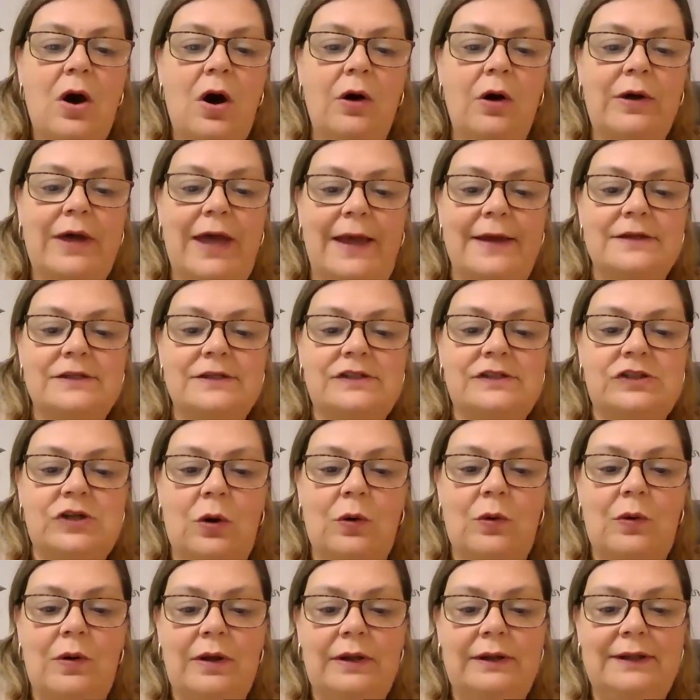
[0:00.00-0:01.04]
Okay,
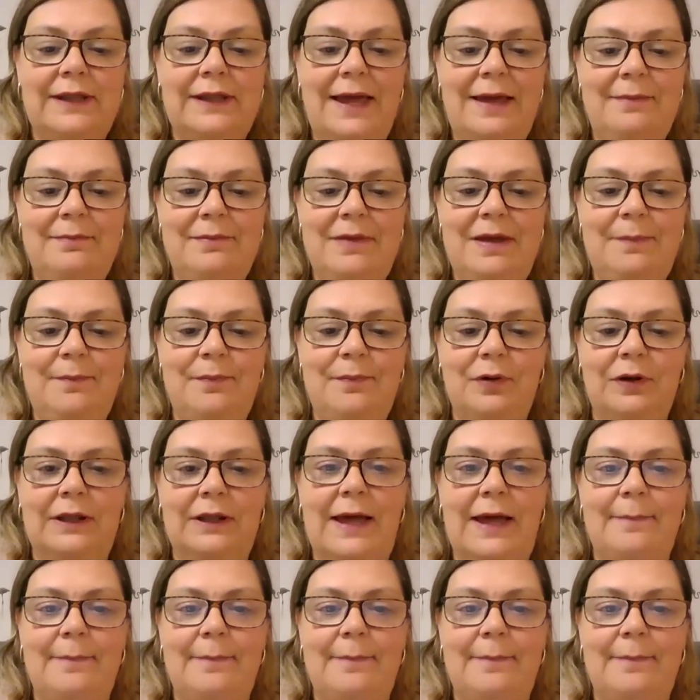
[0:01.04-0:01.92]
so let me pull